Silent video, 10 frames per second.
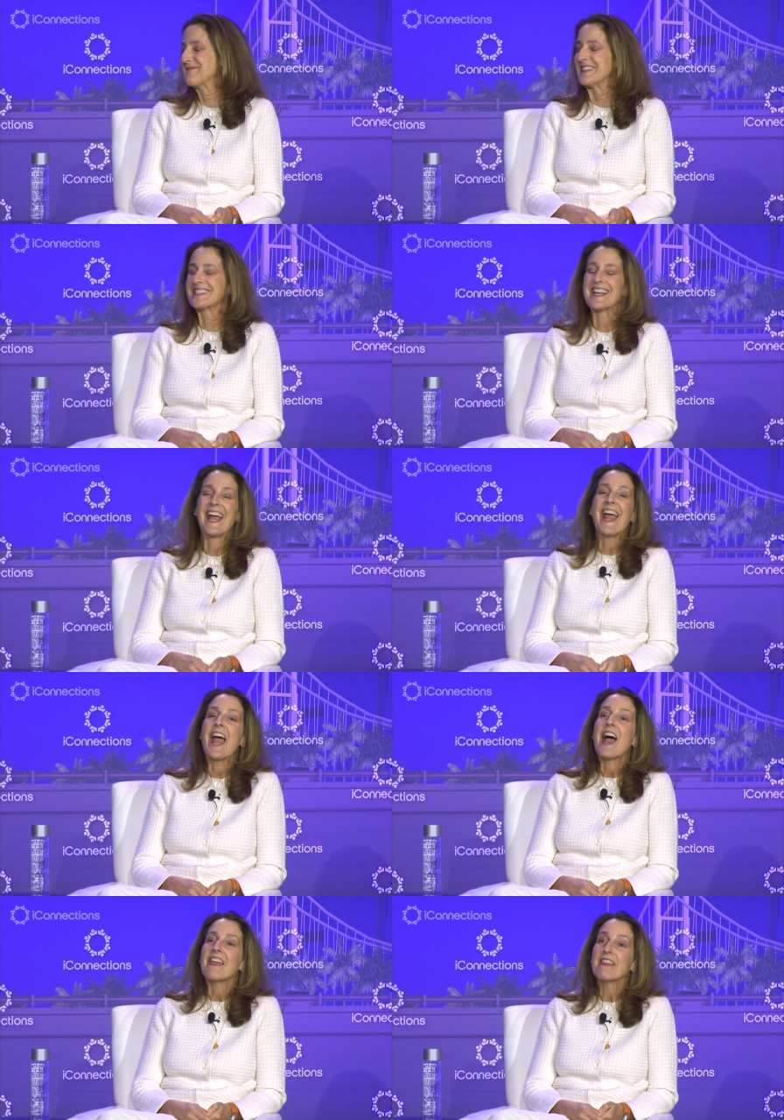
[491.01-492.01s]
happens.
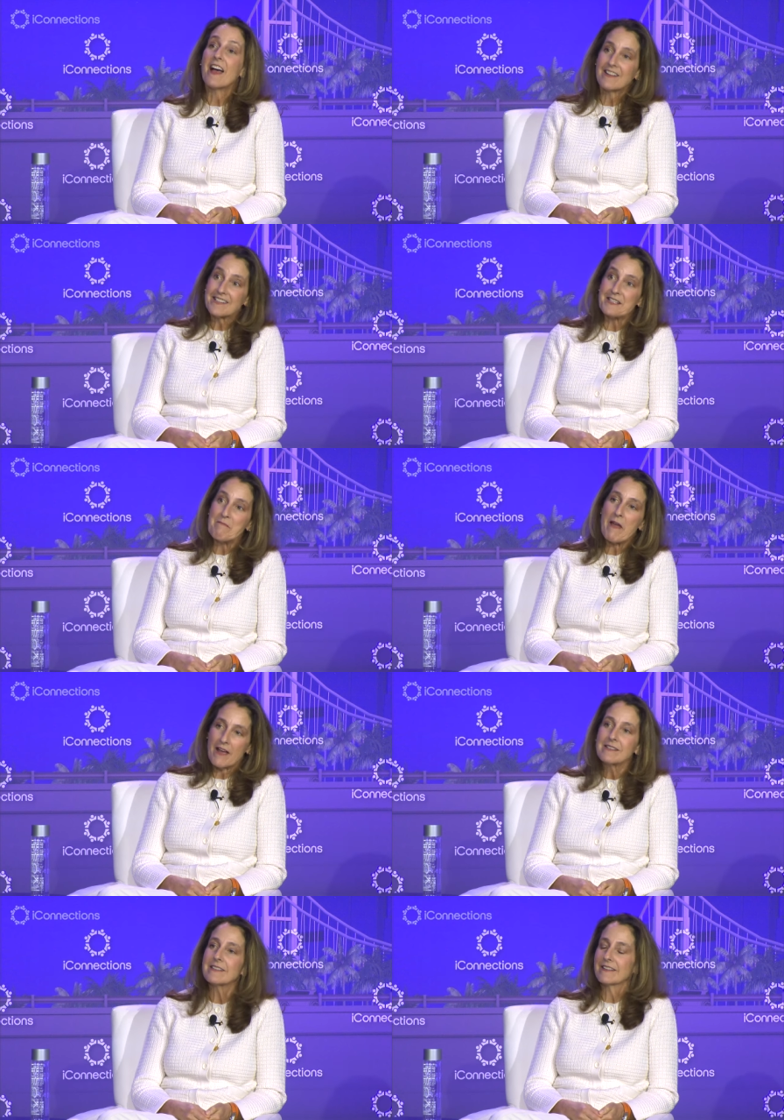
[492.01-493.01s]
That is the
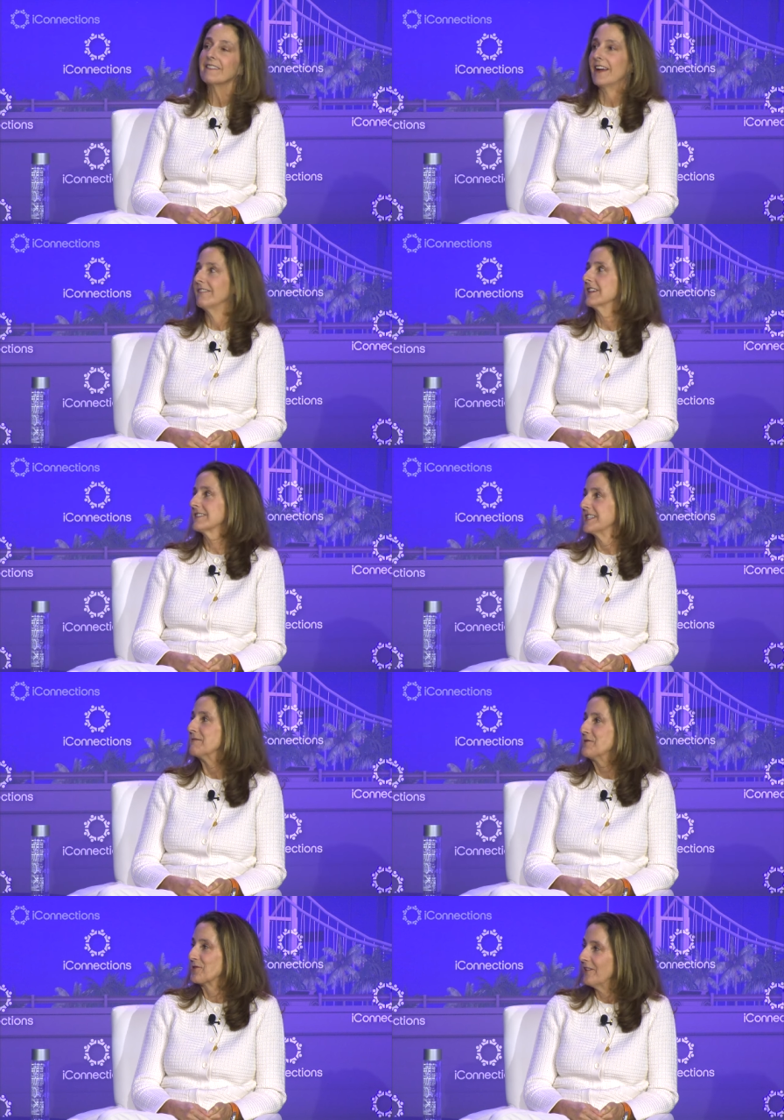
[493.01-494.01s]
magic of having a
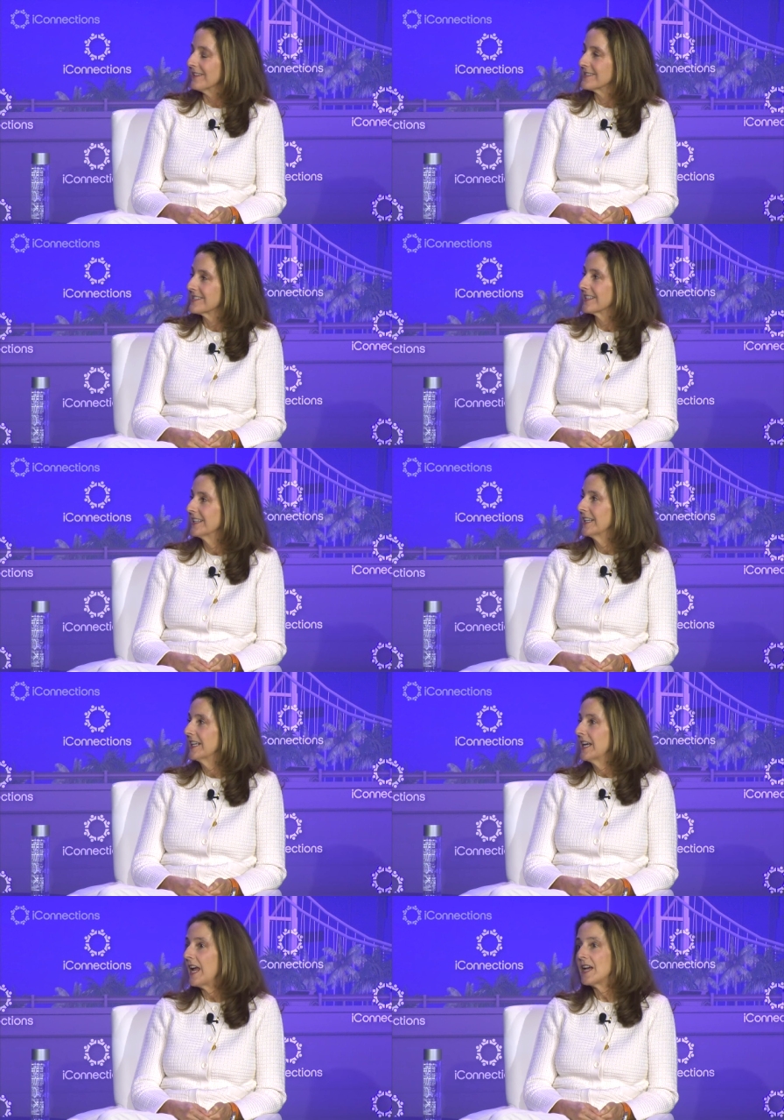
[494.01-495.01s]
team you trust.
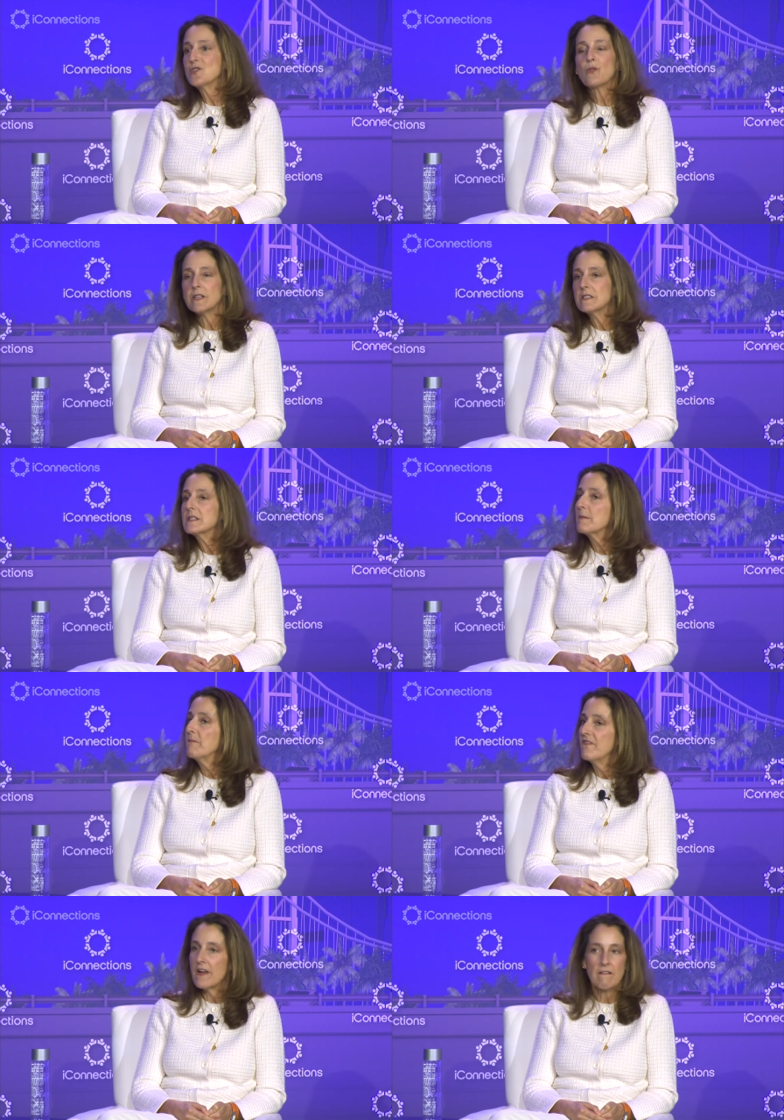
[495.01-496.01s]
And trust is a
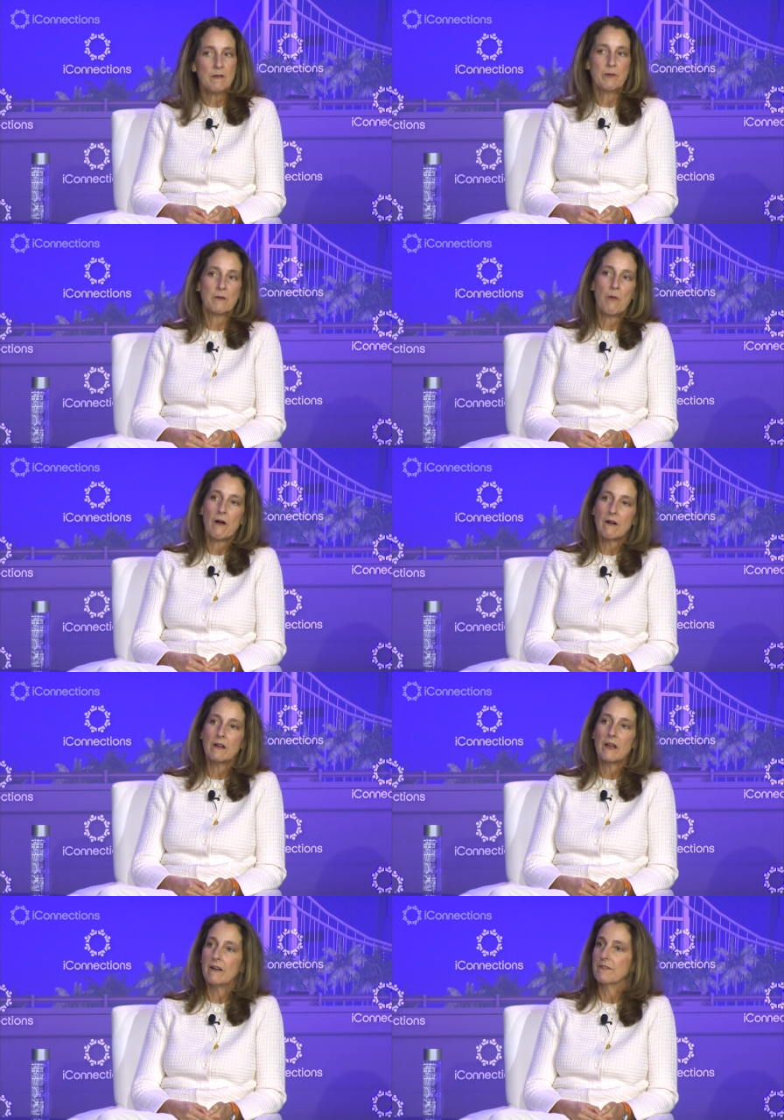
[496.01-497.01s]
very big part
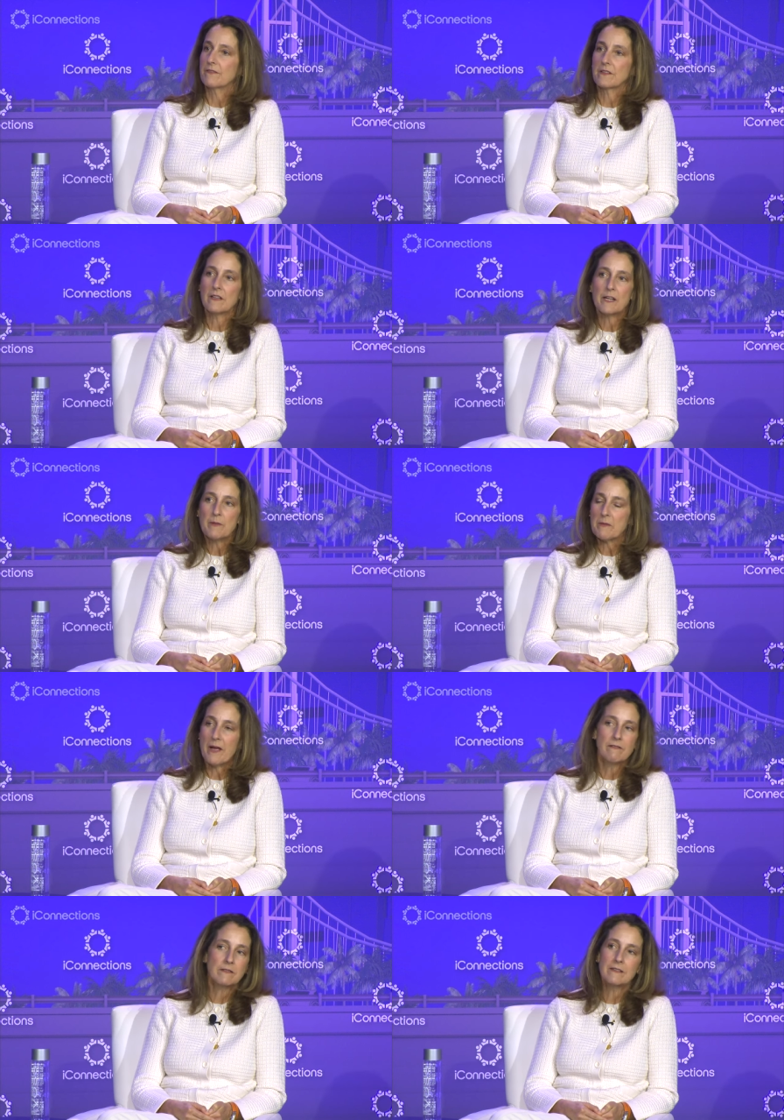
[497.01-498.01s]
of climbing a
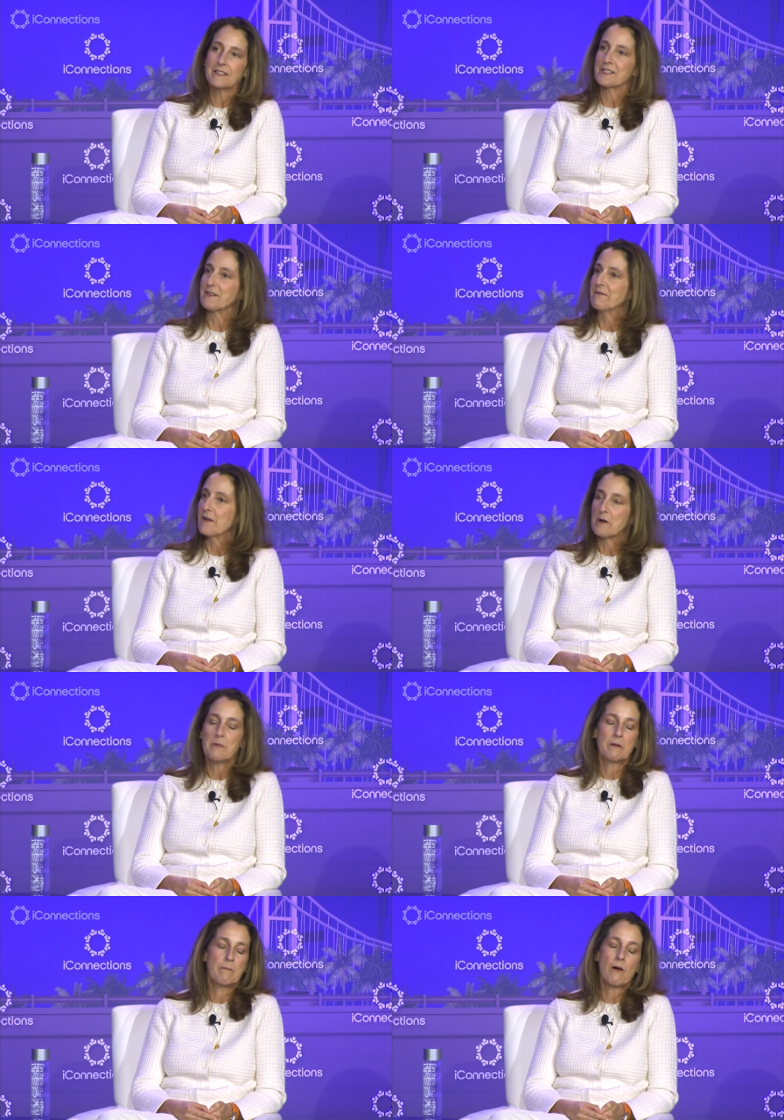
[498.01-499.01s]
mountain, and it's a very
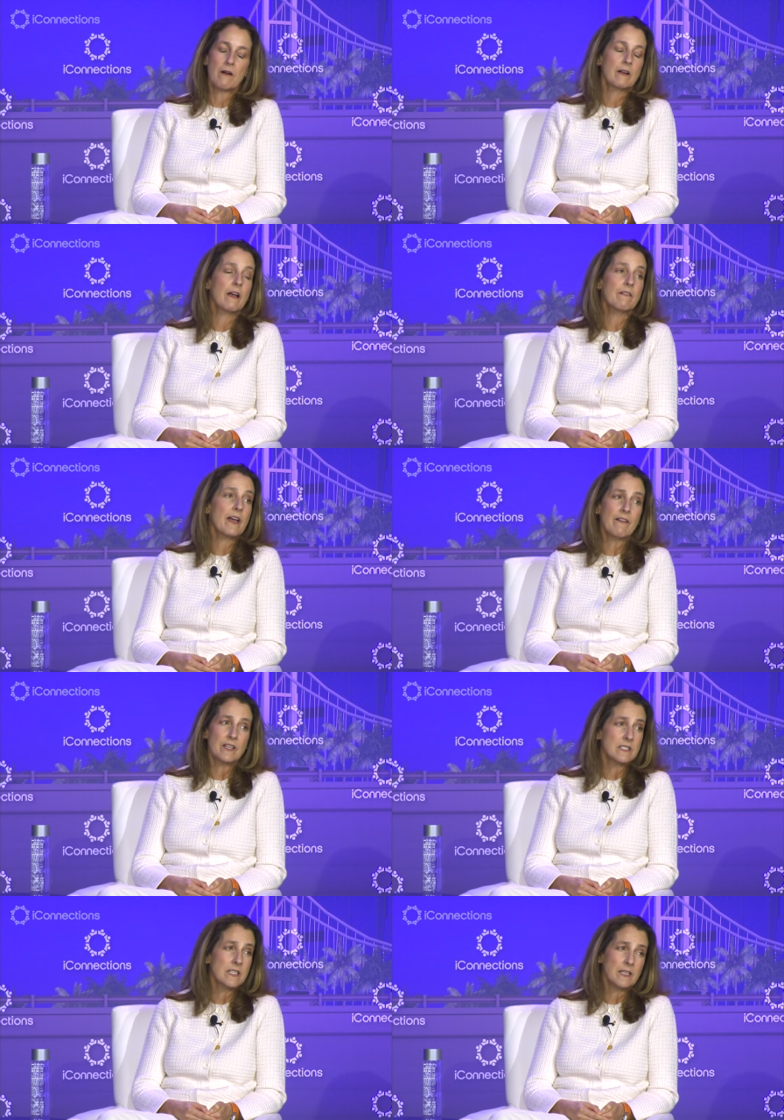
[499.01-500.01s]
big part of
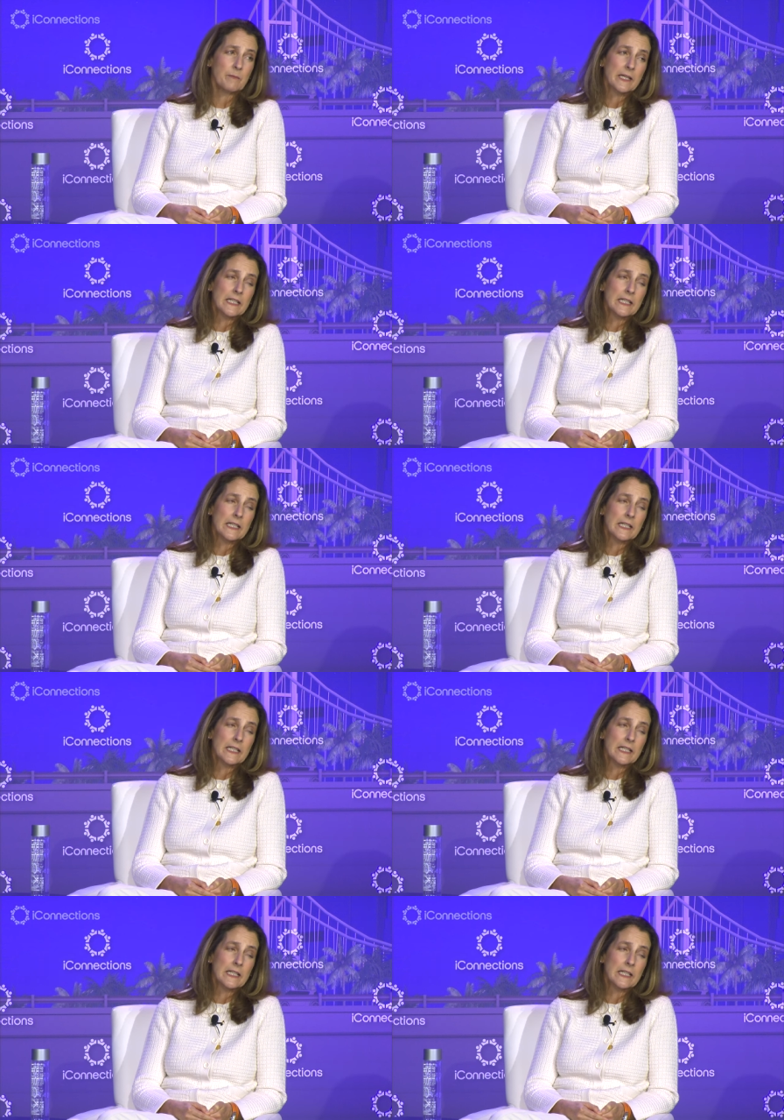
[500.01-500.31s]
having a team.